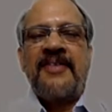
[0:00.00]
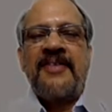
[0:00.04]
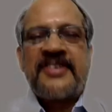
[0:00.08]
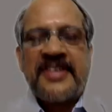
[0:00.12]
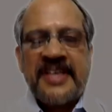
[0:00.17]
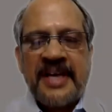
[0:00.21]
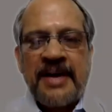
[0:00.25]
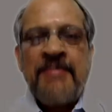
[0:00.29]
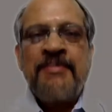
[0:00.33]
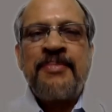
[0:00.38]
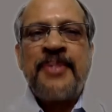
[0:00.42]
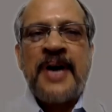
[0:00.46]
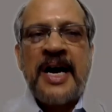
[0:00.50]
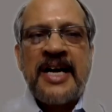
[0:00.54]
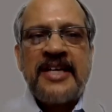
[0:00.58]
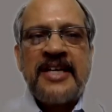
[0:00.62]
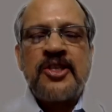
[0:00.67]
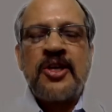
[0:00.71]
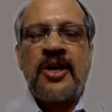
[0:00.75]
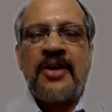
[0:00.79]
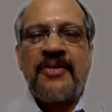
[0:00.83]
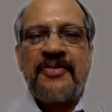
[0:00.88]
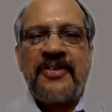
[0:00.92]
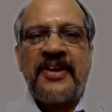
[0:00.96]
Some parts
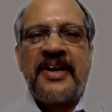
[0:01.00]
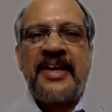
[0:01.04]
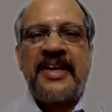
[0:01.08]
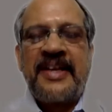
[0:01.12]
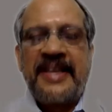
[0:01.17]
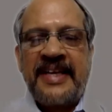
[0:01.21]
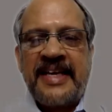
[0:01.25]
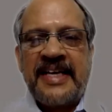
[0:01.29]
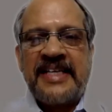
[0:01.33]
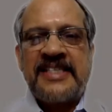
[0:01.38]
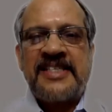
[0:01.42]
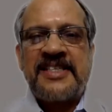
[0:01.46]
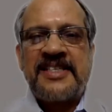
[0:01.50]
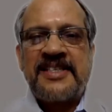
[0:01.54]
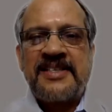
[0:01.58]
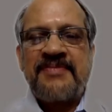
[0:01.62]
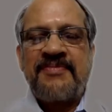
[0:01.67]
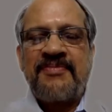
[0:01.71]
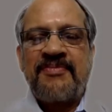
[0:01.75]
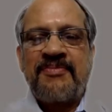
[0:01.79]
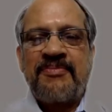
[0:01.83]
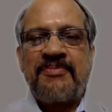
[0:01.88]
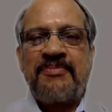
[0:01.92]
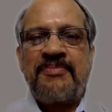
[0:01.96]
of it, yes.
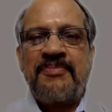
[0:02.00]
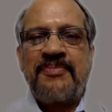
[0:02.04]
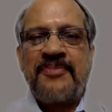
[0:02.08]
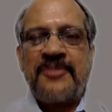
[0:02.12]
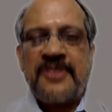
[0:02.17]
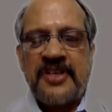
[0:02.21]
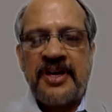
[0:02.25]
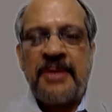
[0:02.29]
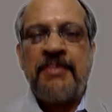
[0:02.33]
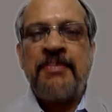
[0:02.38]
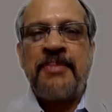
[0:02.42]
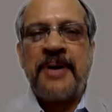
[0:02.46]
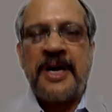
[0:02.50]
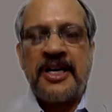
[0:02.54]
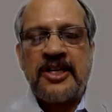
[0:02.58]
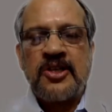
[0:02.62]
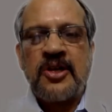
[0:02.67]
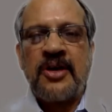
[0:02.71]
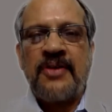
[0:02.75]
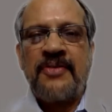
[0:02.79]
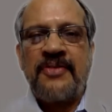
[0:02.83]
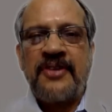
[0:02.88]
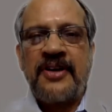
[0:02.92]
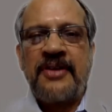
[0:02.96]
Some parts
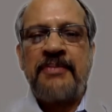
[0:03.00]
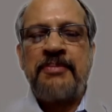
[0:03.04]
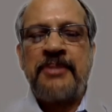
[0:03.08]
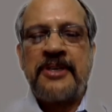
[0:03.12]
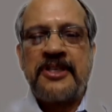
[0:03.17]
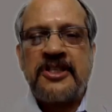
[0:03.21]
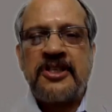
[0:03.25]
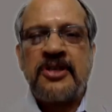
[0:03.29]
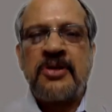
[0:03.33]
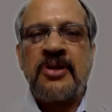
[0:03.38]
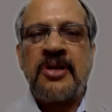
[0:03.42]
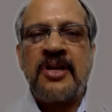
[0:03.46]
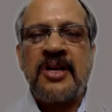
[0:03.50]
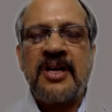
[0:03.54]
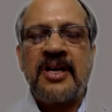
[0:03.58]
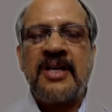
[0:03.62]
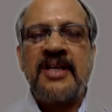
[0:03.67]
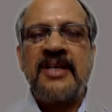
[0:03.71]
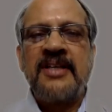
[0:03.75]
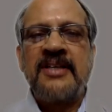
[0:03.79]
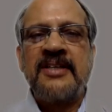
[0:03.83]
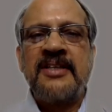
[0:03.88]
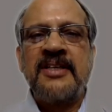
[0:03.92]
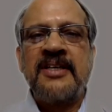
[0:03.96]
of it,
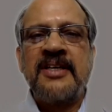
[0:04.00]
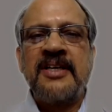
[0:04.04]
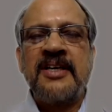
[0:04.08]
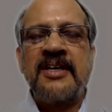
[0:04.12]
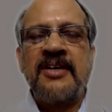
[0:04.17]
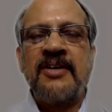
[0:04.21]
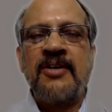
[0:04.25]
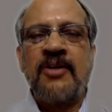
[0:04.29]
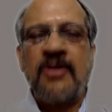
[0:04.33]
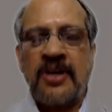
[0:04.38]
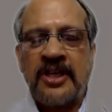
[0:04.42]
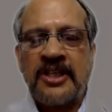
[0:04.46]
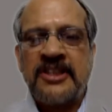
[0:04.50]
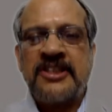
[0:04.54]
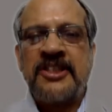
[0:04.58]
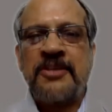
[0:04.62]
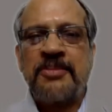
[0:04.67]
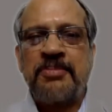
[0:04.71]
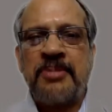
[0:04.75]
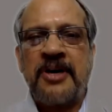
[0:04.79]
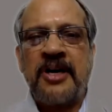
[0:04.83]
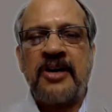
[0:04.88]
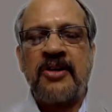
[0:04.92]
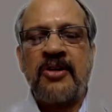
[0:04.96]
particularly the ownership
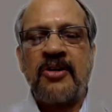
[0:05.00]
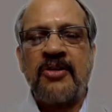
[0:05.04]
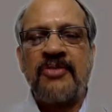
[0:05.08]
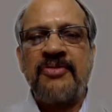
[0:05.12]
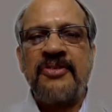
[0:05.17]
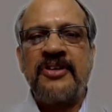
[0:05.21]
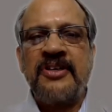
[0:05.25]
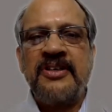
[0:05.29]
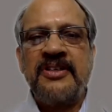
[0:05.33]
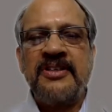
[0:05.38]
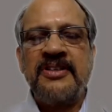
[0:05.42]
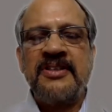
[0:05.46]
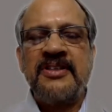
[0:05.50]
part of it.